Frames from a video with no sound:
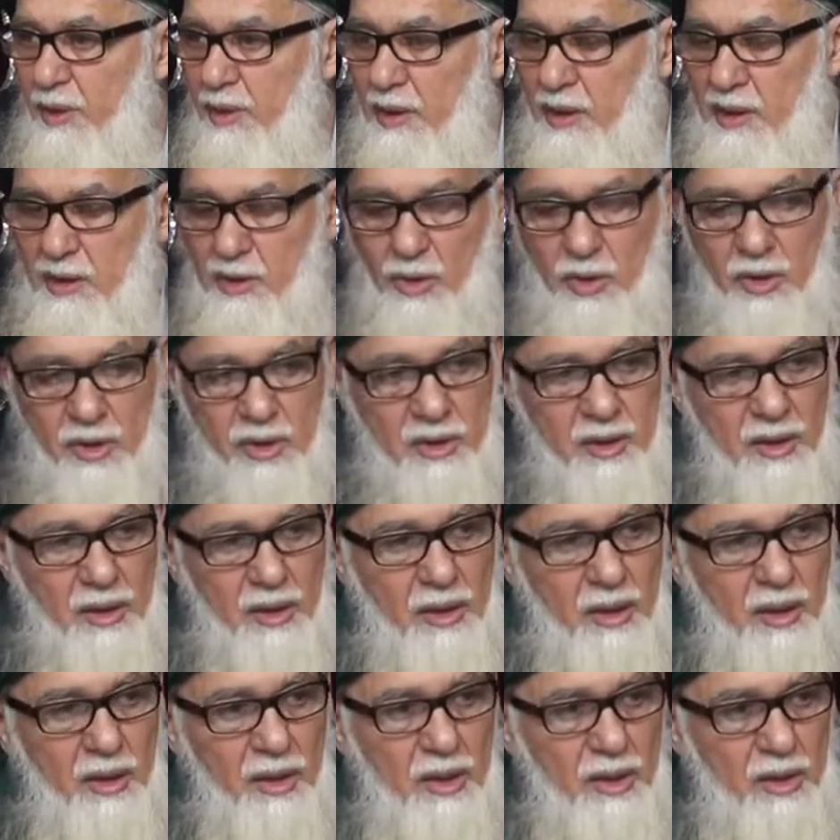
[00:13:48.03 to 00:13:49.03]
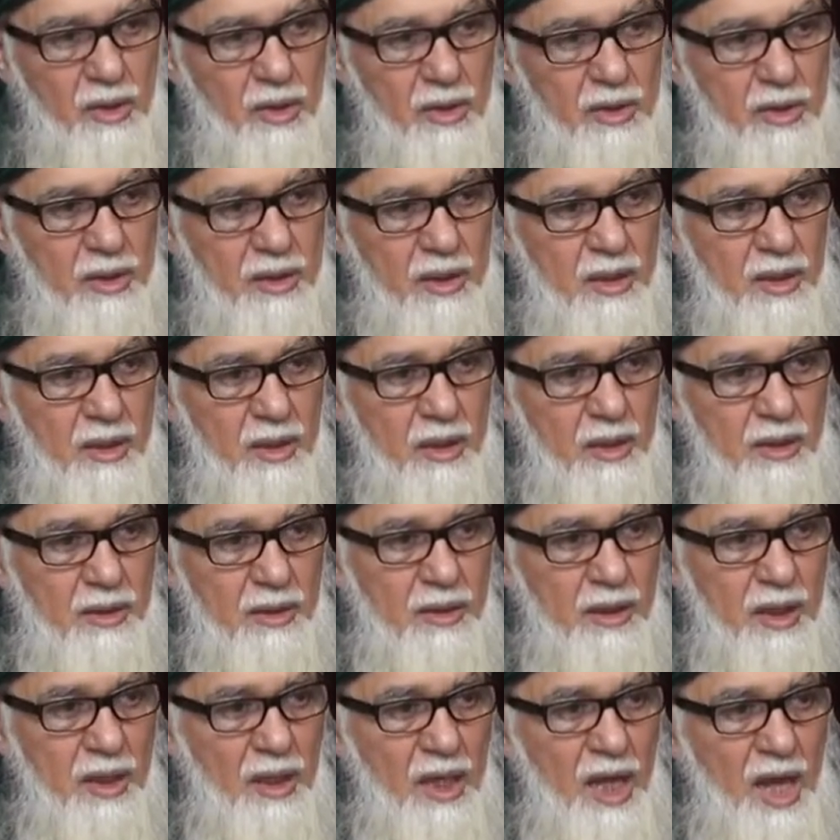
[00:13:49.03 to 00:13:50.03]
is considered
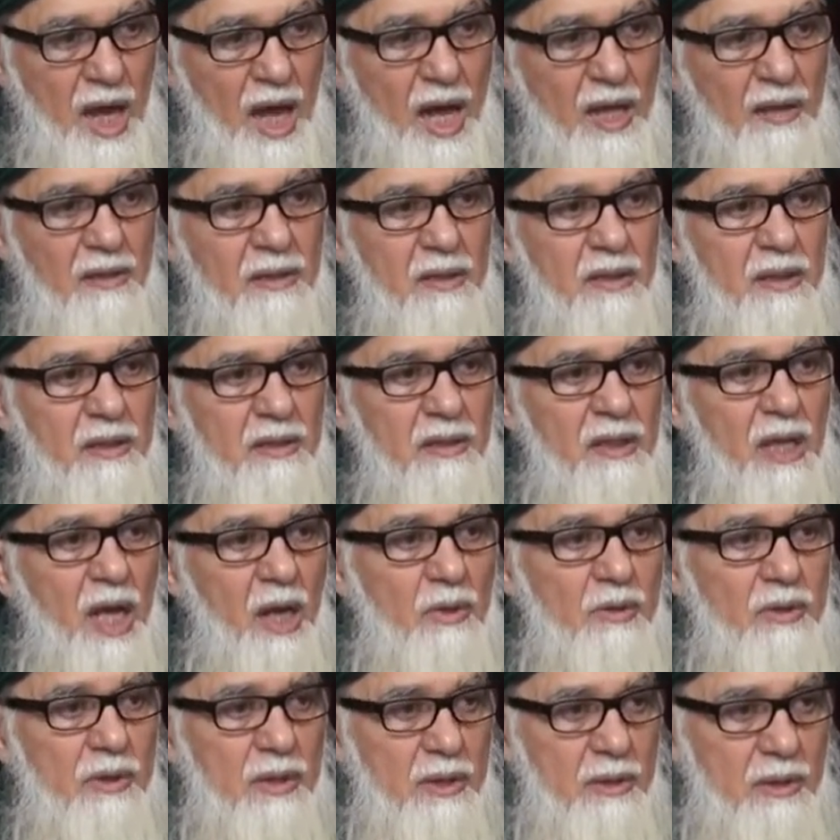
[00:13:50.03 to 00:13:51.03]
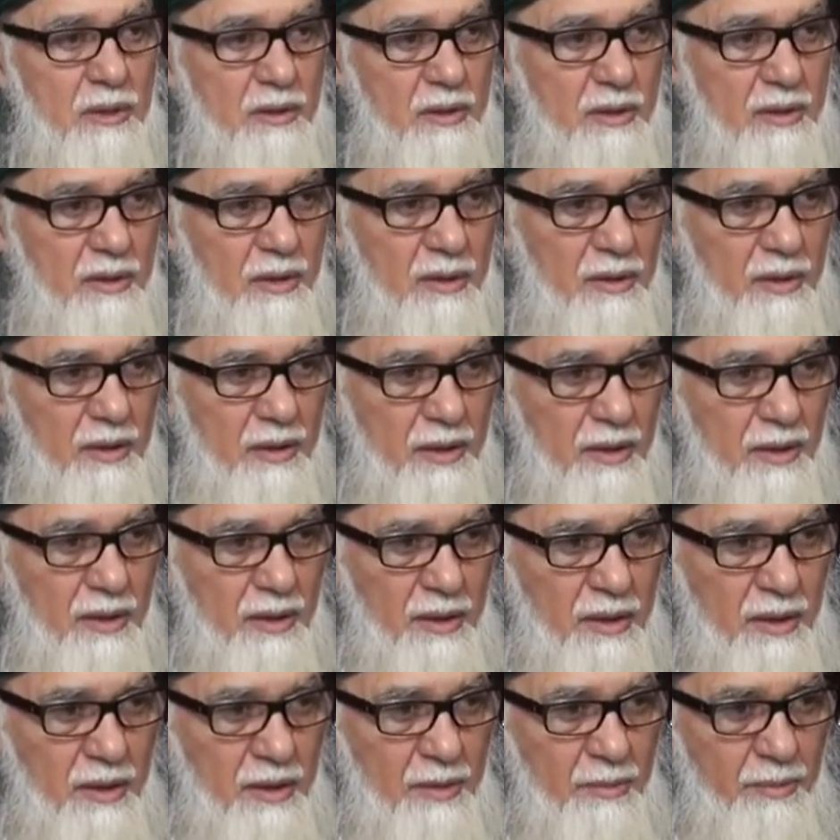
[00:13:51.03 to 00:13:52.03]
100,000
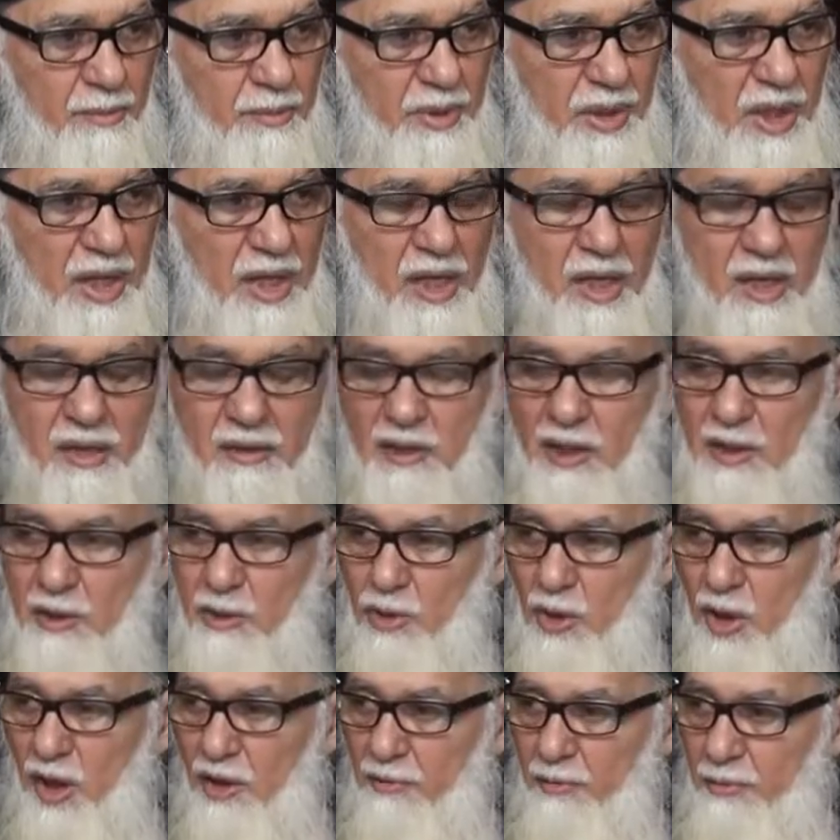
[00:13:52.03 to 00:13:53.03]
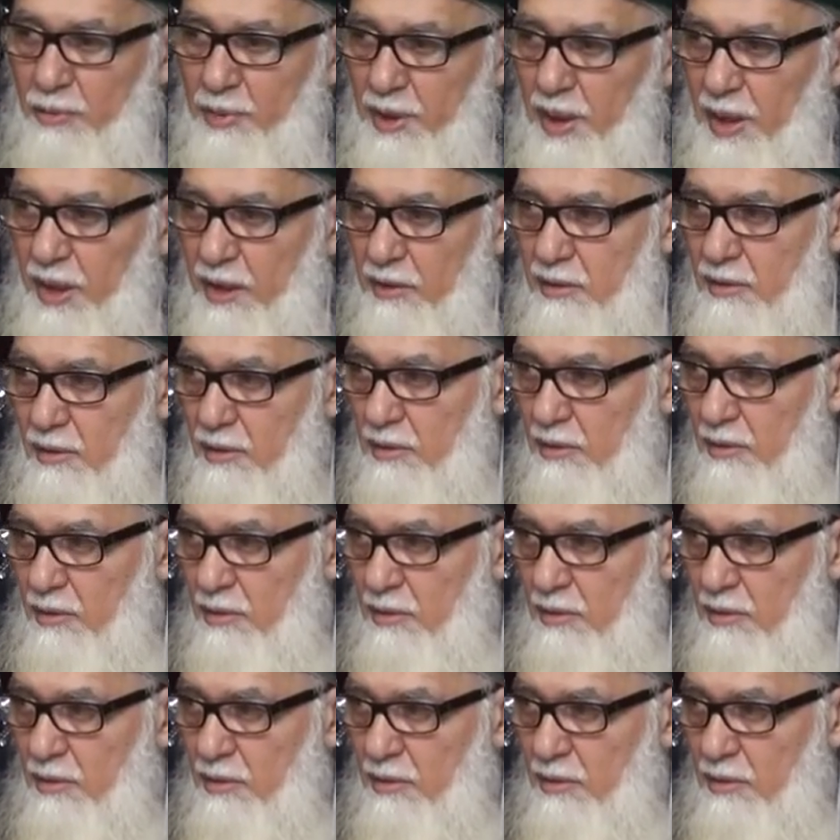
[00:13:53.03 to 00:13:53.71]
prayer that you have prayed.